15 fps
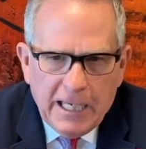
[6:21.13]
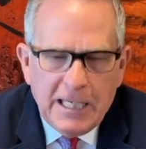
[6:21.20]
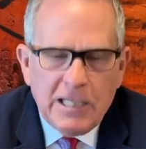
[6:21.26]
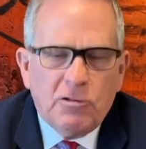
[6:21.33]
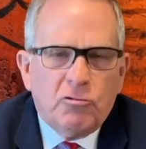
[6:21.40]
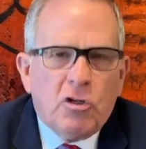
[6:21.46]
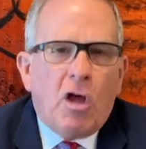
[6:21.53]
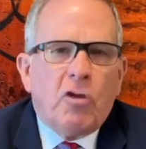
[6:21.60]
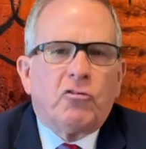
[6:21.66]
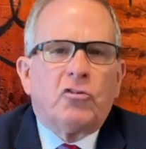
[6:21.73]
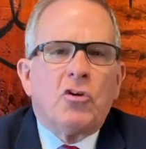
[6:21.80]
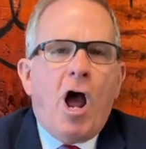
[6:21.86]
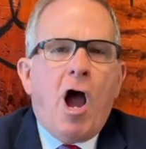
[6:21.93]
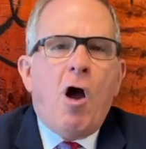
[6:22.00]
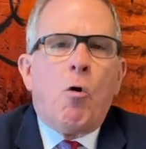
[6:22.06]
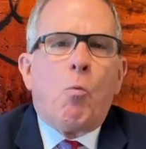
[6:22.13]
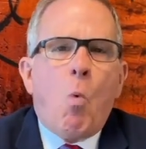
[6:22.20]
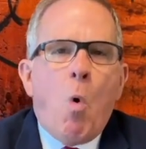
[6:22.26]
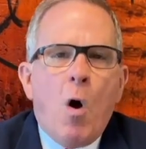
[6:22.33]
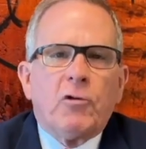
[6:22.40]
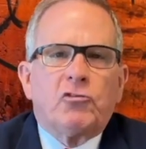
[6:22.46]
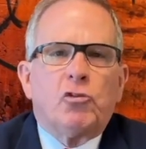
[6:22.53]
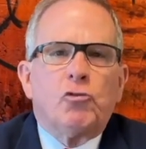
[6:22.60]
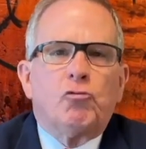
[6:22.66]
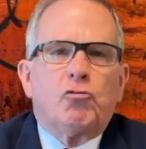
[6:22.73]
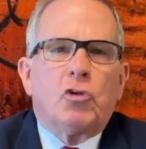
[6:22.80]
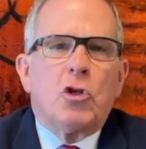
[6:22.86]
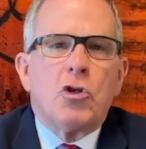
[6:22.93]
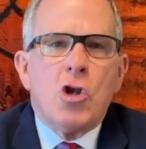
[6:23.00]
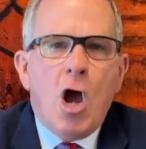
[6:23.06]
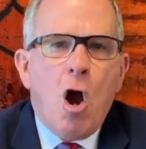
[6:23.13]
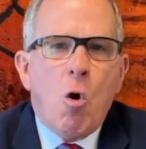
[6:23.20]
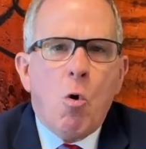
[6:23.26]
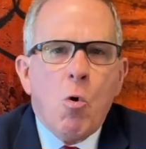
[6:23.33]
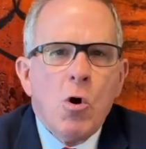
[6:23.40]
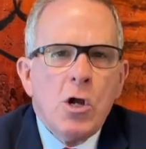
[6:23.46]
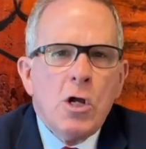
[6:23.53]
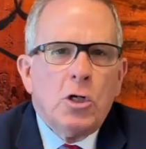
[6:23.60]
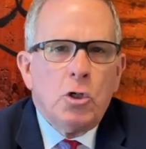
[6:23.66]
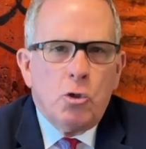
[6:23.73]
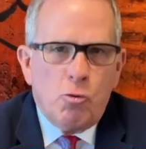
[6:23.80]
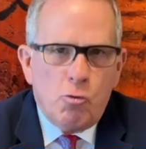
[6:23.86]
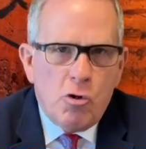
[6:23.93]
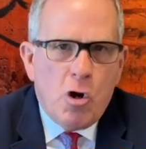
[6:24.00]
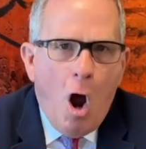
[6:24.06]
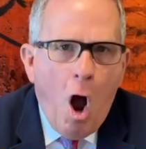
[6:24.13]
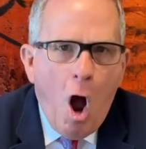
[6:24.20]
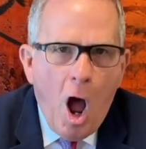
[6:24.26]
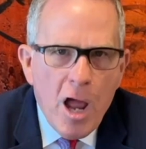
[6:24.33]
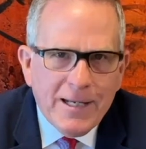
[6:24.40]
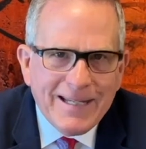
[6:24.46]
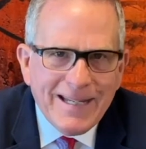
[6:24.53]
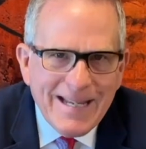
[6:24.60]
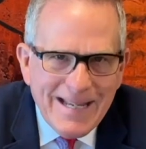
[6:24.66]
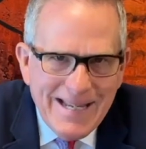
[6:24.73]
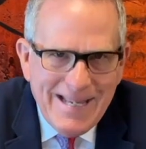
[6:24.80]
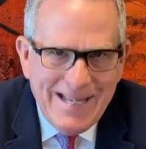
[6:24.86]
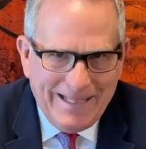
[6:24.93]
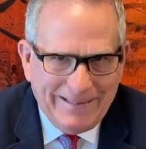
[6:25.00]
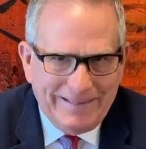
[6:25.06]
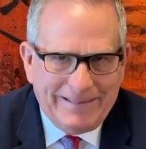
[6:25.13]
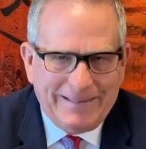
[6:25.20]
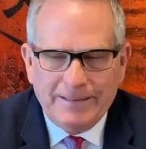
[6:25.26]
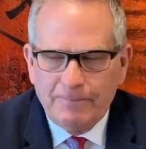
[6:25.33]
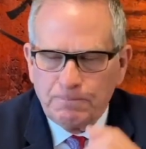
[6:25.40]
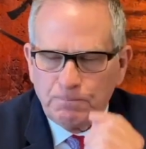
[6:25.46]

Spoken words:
He does not want you to know who God is.